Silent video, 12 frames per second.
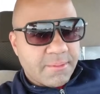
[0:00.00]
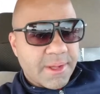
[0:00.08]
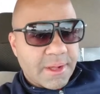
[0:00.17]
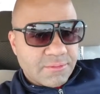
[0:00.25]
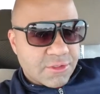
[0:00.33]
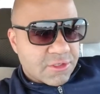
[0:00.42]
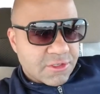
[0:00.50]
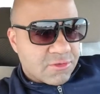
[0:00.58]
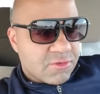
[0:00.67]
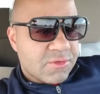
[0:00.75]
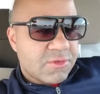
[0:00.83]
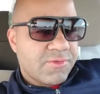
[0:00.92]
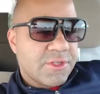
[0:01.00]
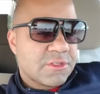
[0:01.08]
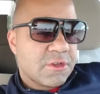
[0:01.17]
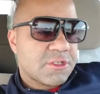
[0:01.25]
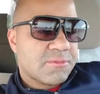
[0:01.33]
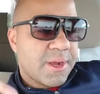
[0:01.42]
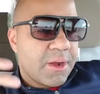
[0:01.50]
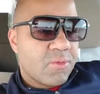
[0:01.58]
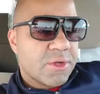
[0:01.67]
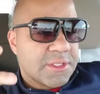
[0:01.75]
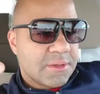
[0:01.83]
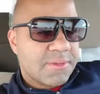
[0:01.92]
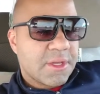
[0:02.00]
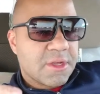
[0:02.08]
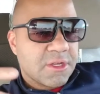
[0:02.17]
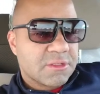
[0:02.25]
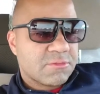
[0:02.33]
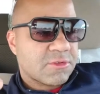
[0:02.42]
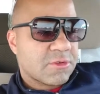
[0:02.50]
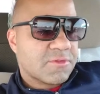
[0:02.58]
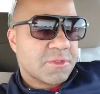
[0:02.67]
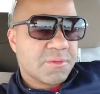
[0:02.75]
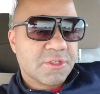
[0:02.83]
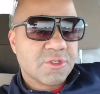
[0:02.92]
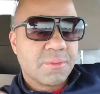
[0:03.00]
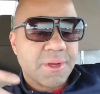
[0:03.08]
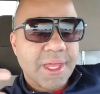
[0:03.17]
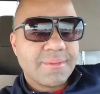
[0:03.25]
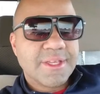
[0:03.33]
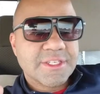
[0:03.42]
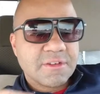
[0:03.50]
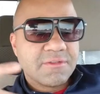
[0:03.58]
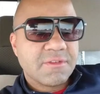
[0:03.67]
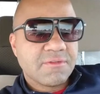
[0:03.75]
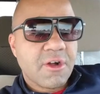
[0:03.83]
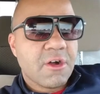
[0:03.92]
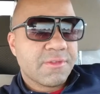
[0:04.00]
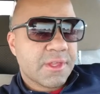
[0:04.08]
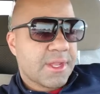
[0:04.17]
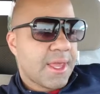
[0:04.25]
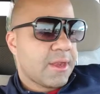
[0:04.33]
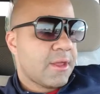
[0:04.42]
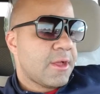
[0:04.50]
but I'm going to do the research, but I want something customer service based, so I'm going to get myself involved in that.